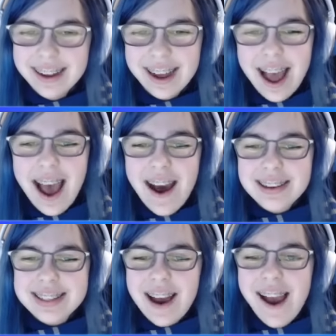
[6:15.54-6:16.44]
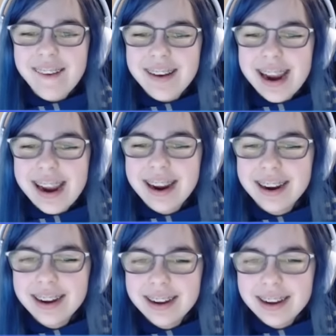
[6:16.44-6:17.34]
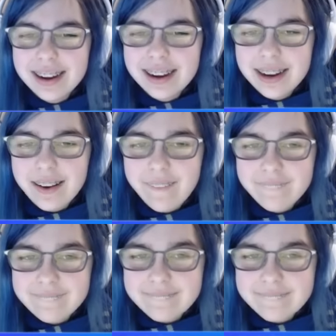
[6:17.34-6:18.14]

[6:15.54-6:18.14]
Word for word: Oh, sorry. So funny.